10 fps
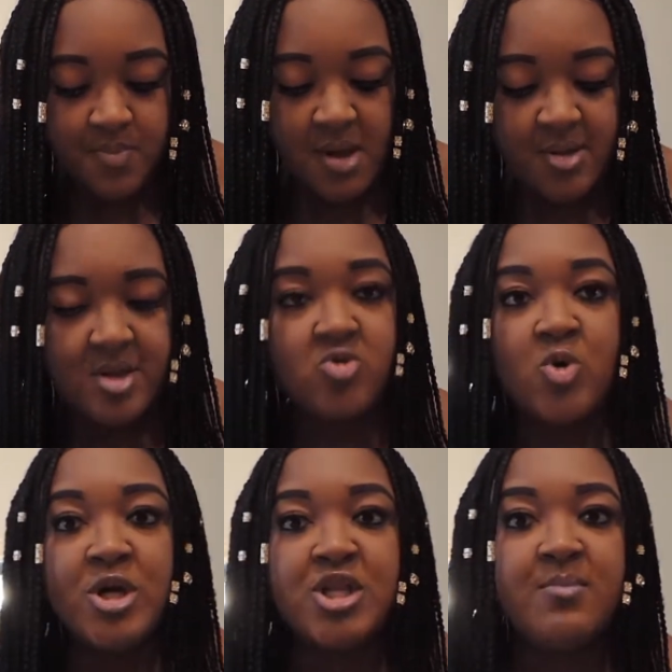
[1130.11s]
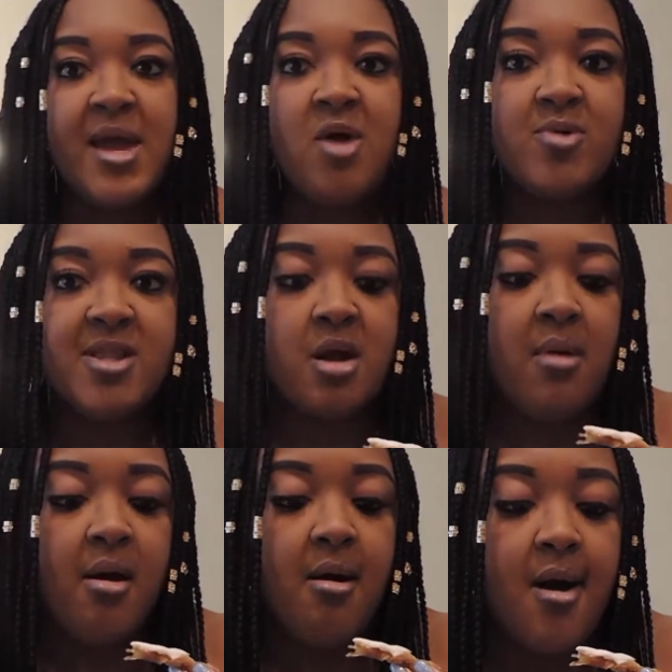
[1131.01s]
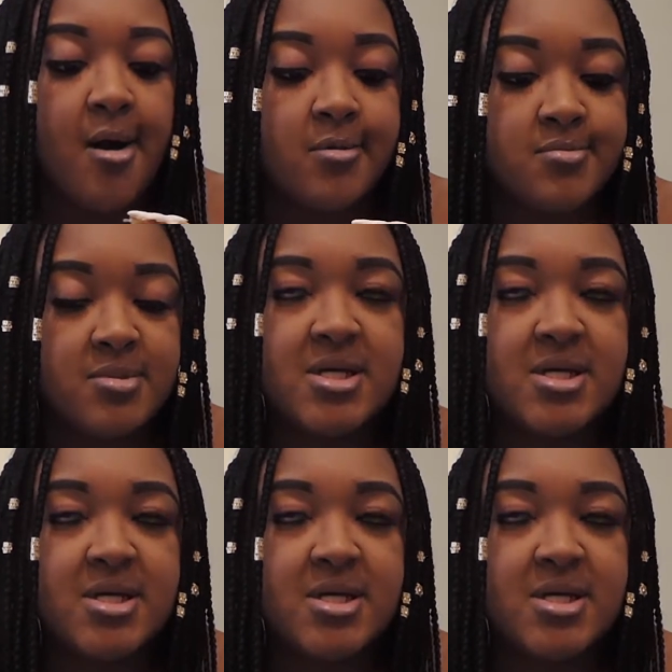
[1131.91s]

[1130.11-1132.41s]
And this strange man was near my car.